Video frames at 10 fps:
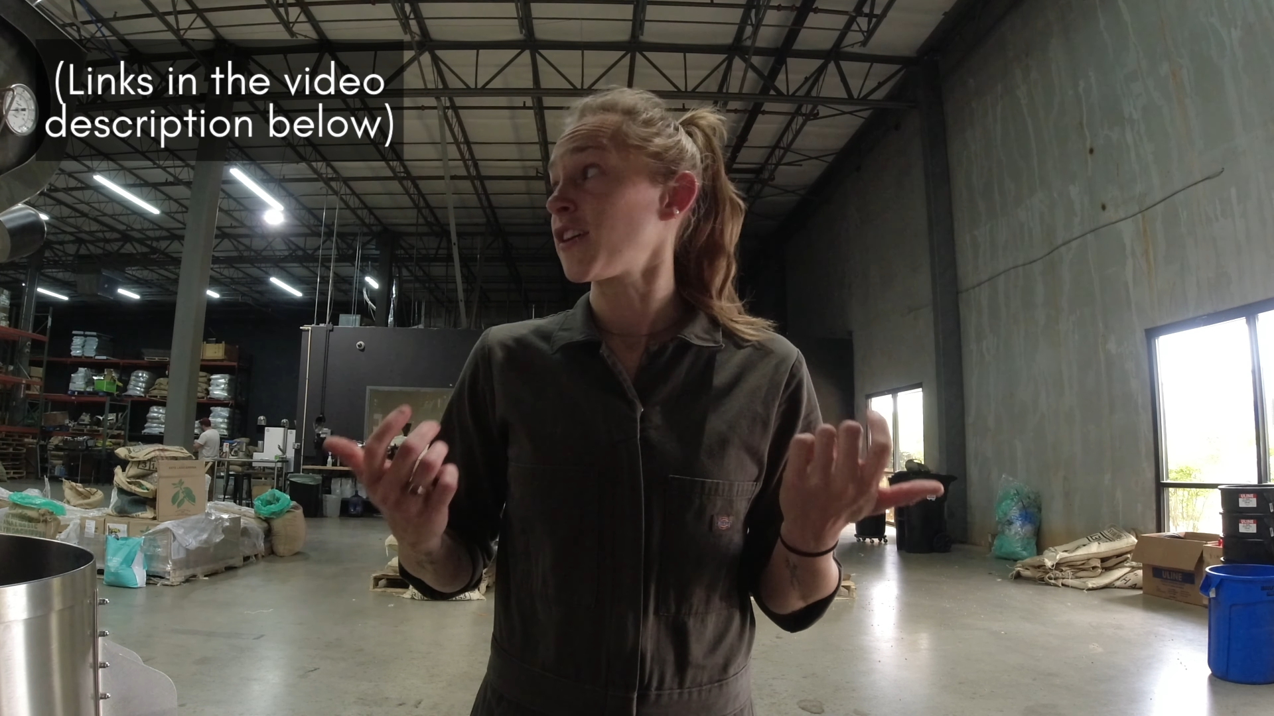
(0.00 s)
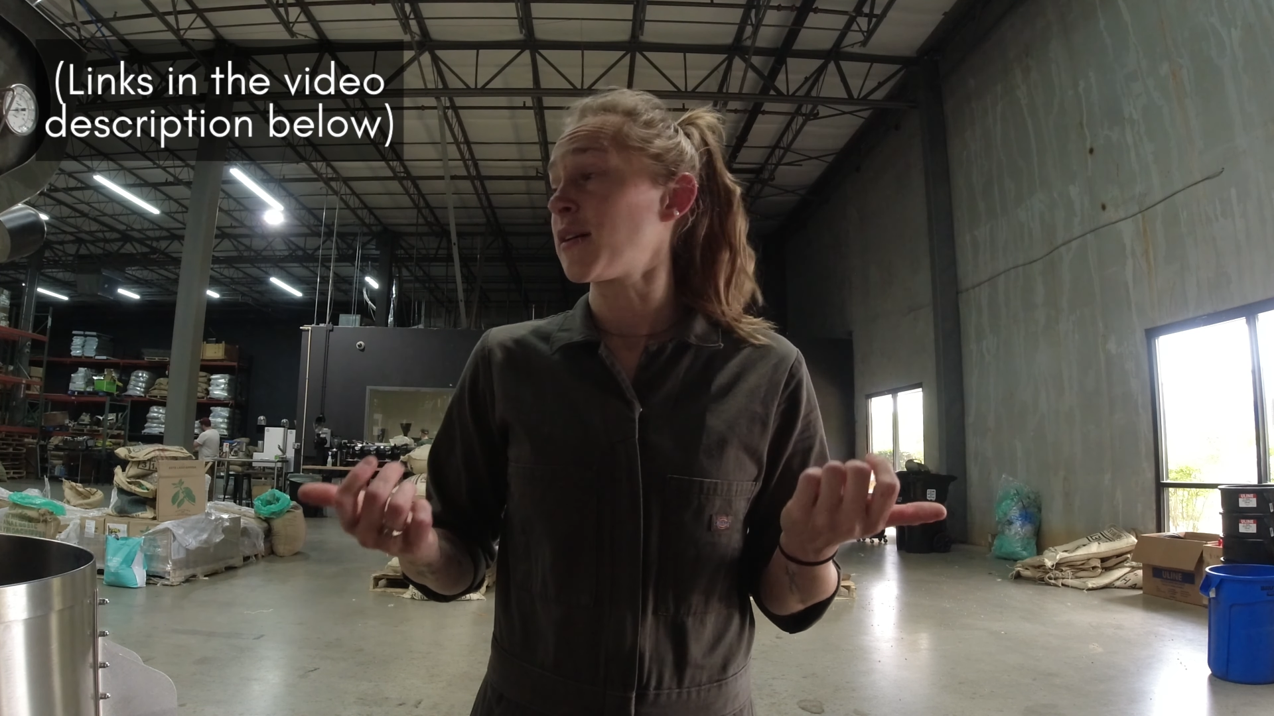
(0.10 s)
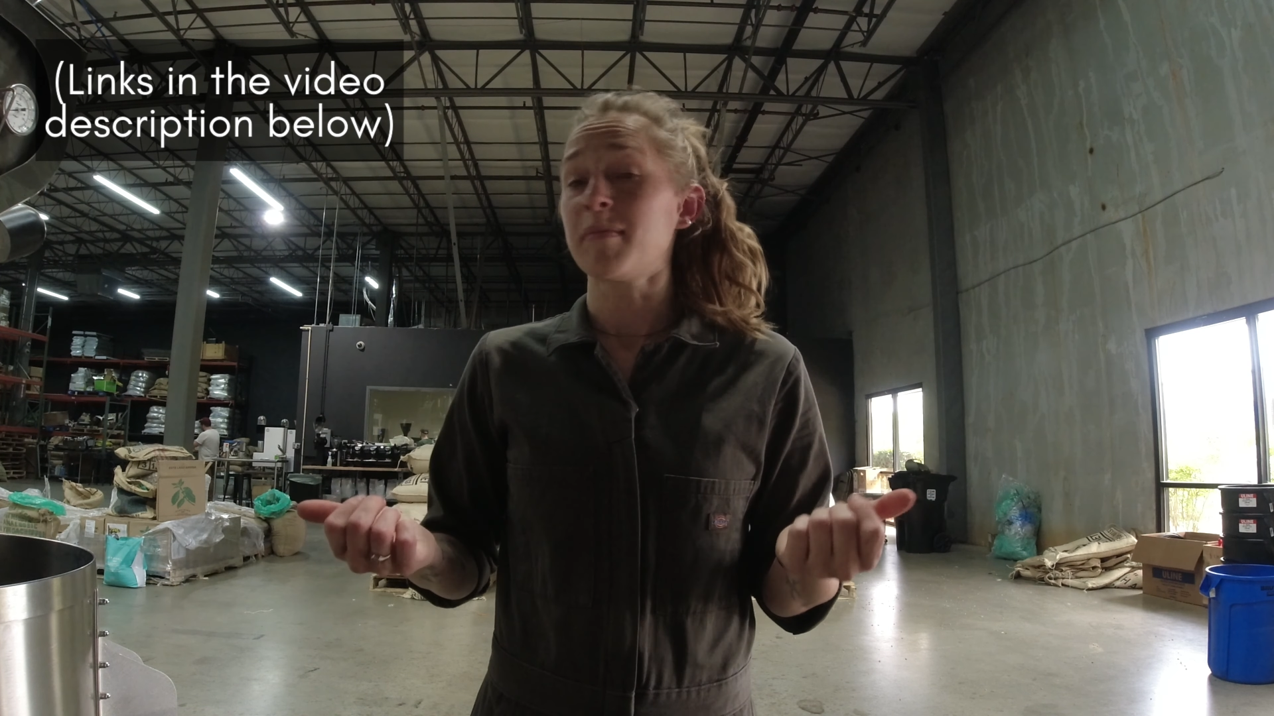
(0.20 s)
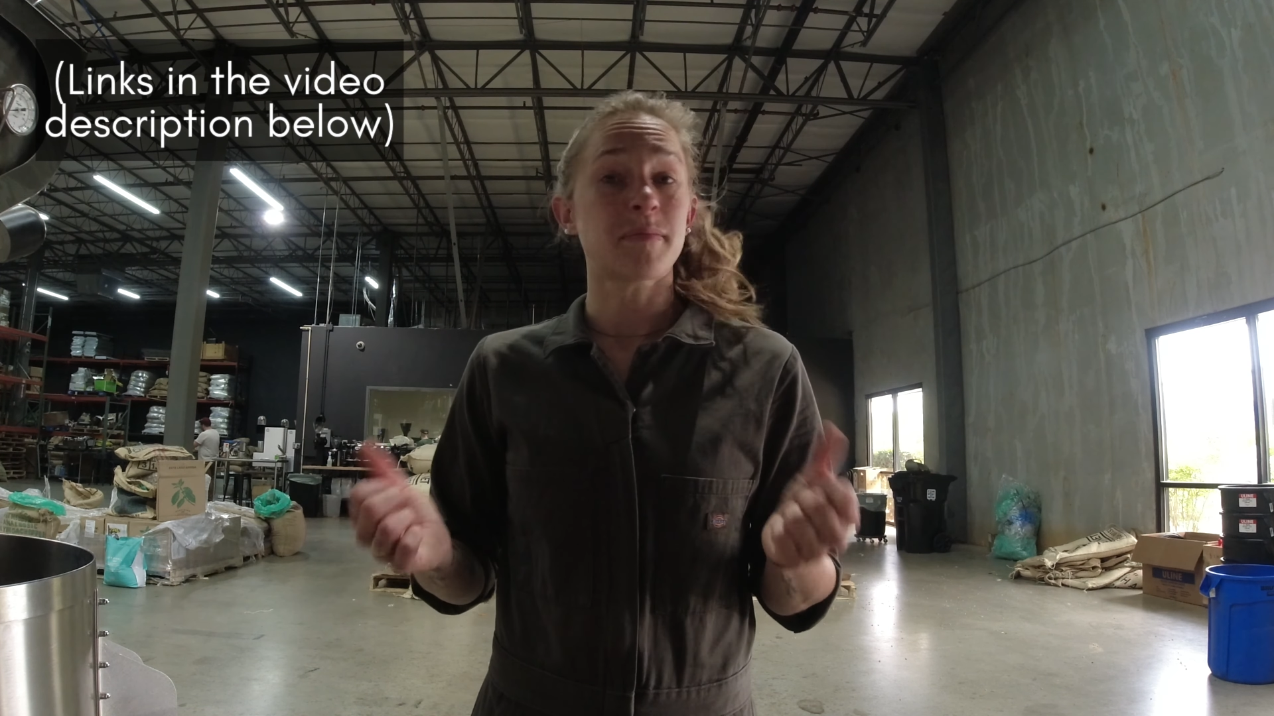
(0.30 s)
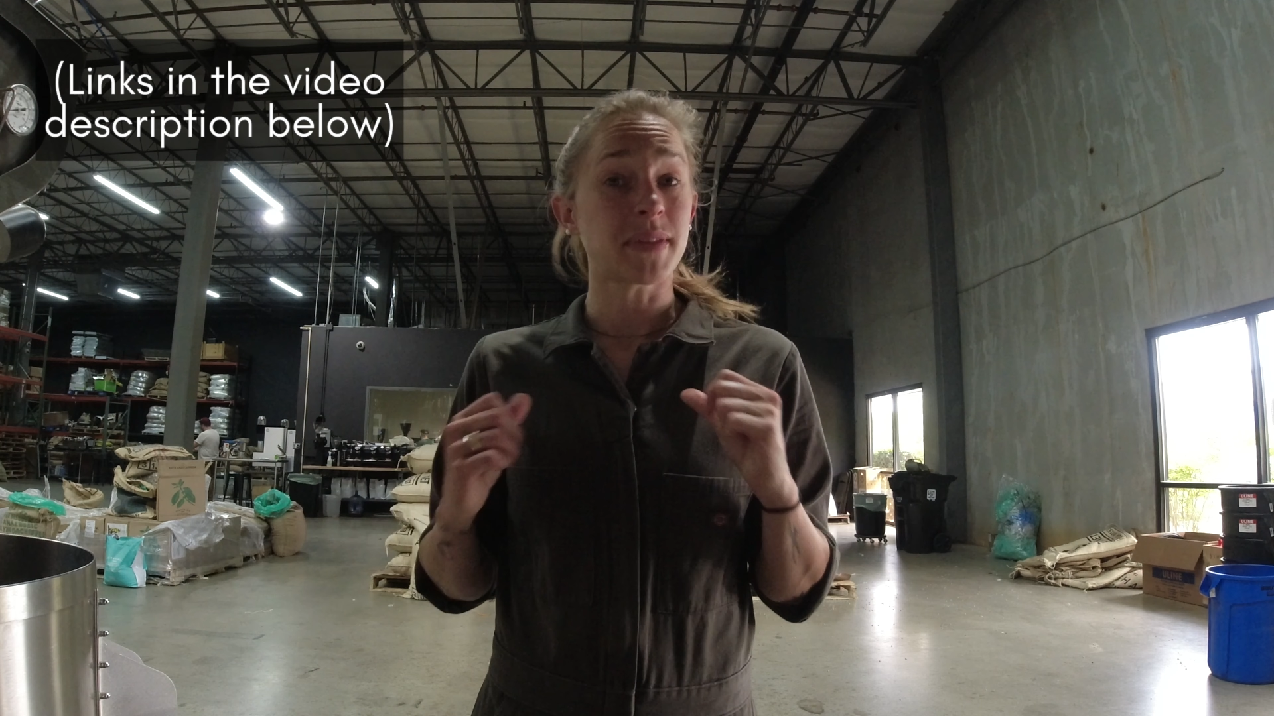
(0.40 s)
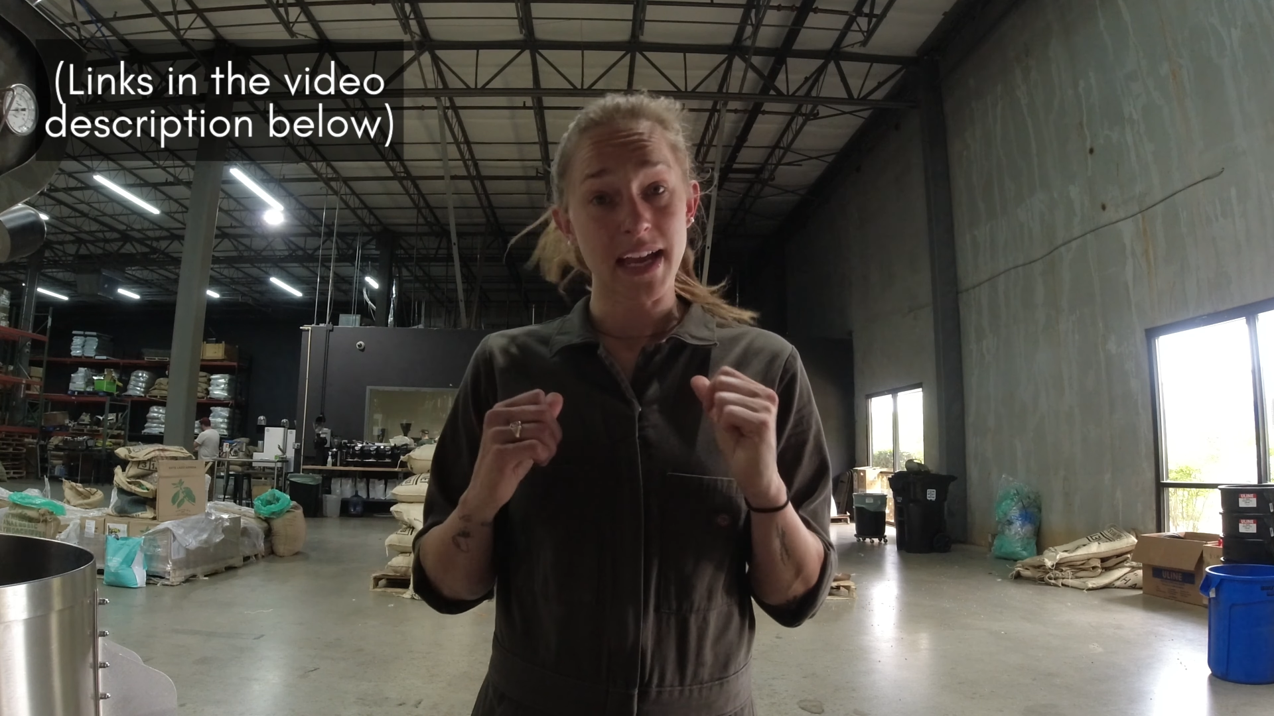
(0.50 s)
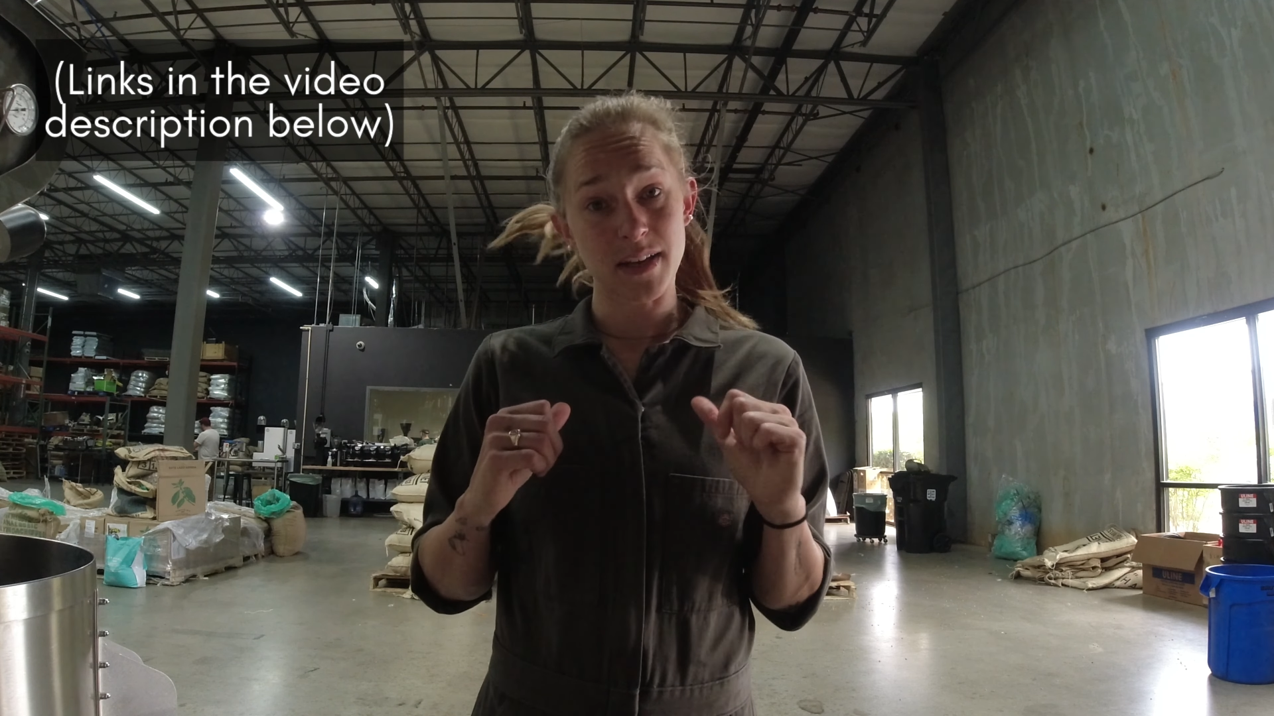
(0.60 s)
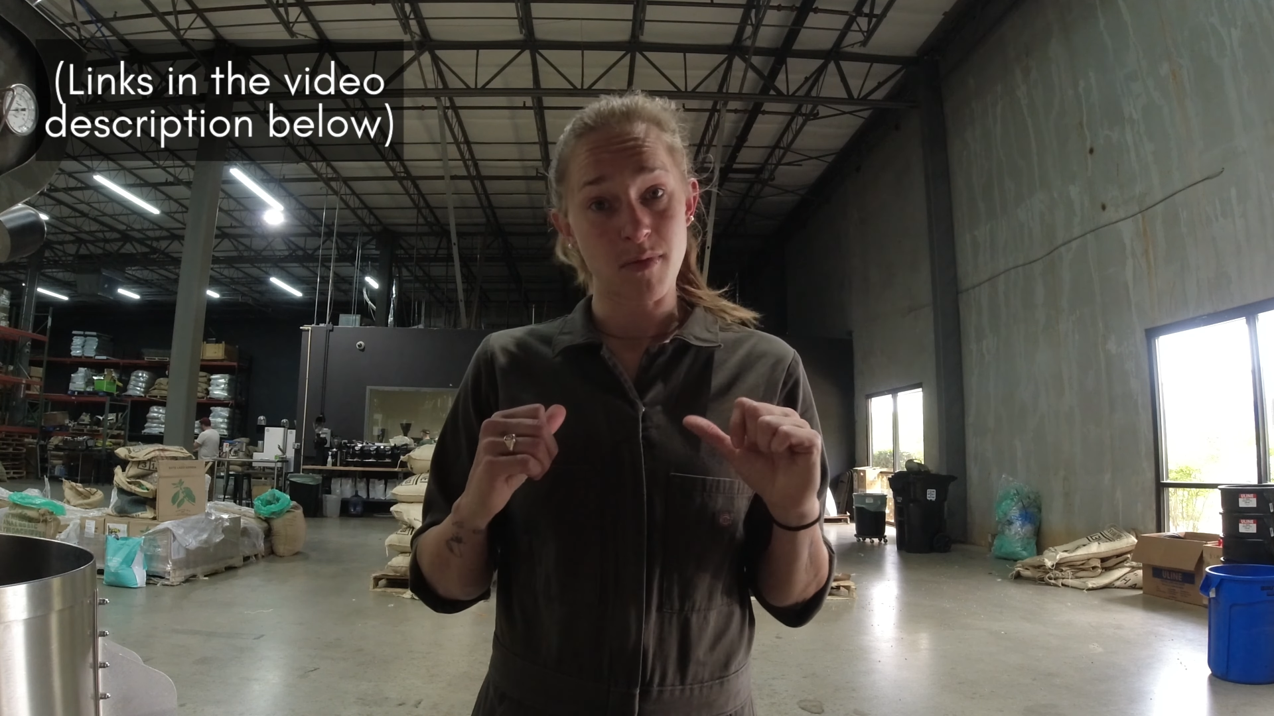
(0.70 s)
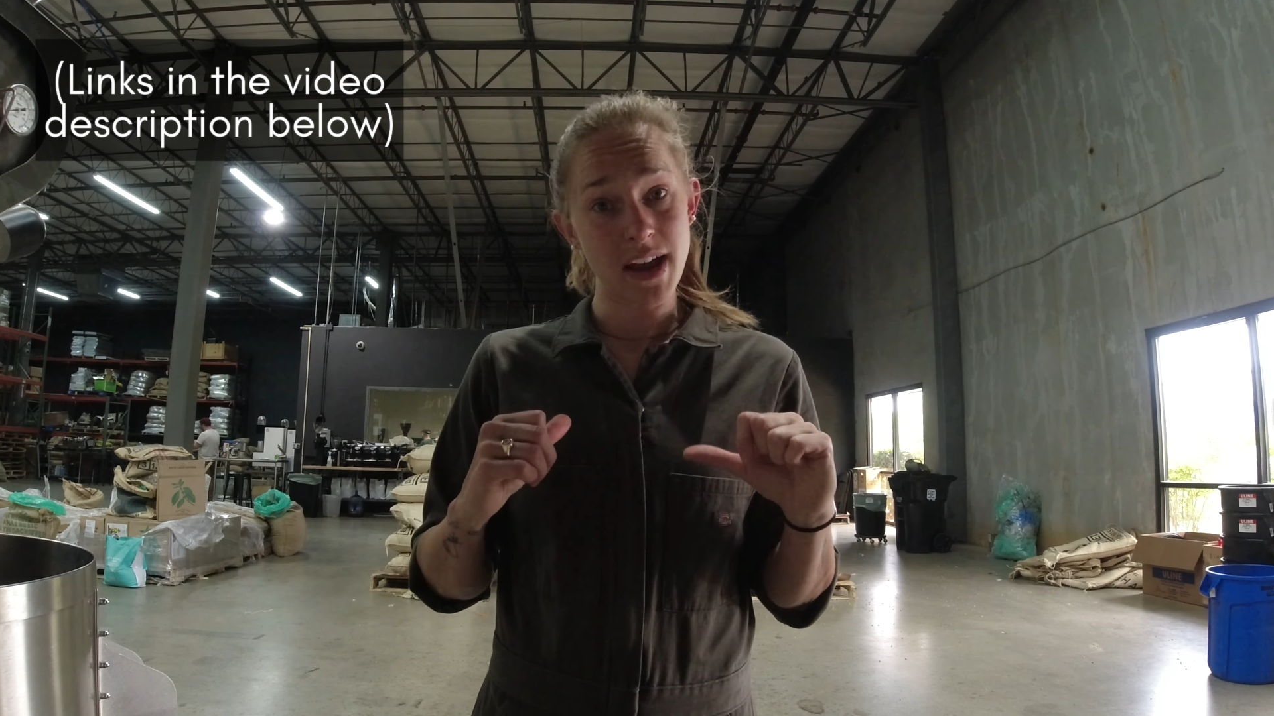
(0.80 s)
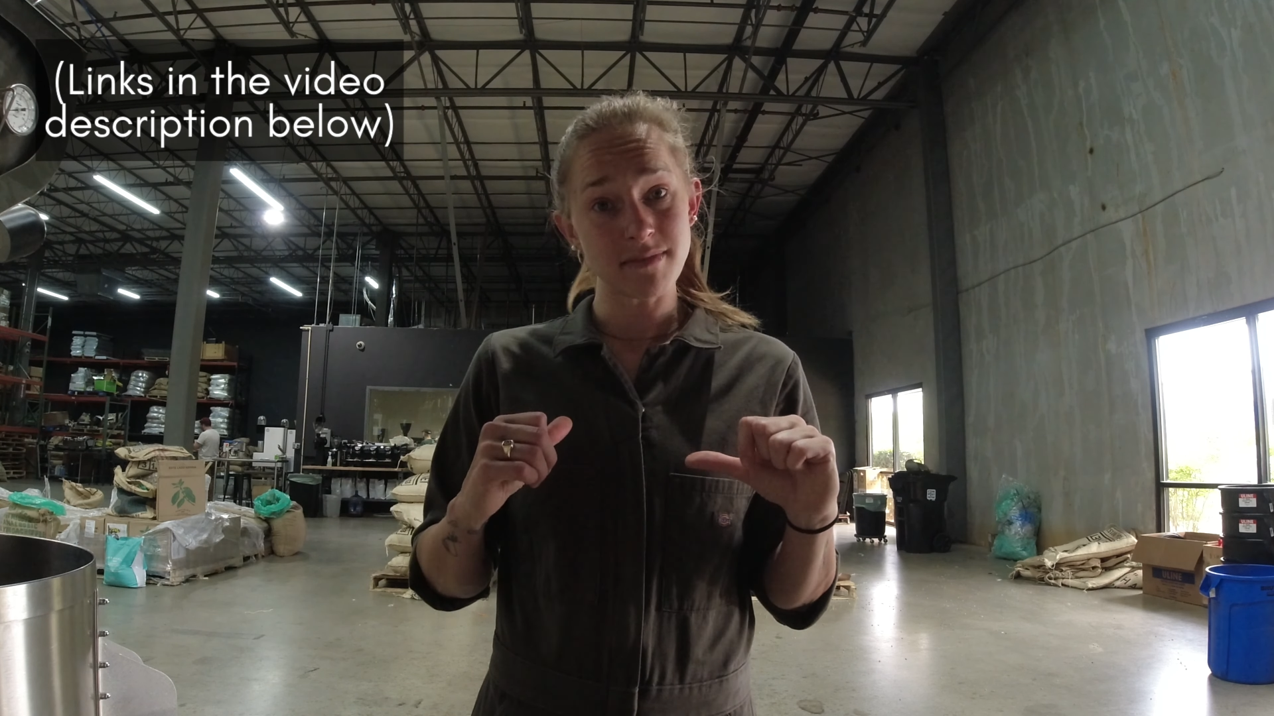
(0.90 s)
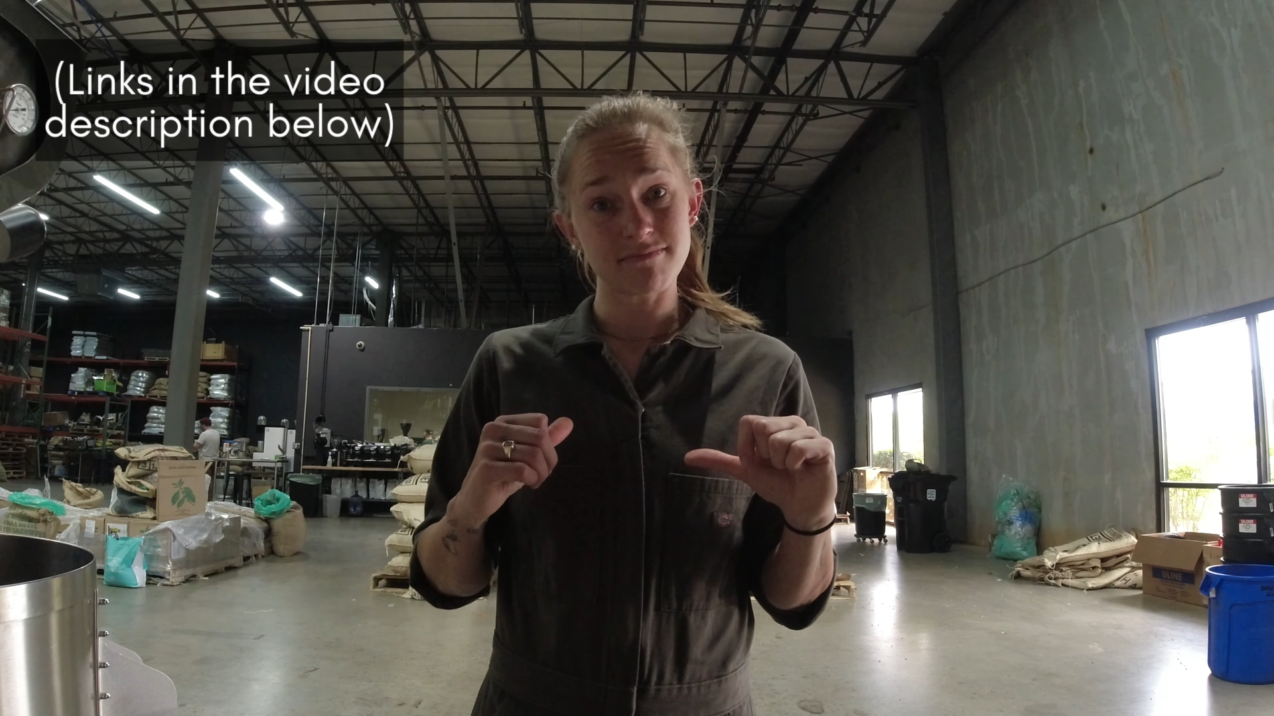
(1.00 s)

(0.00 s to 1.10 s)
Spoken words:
from Black and White,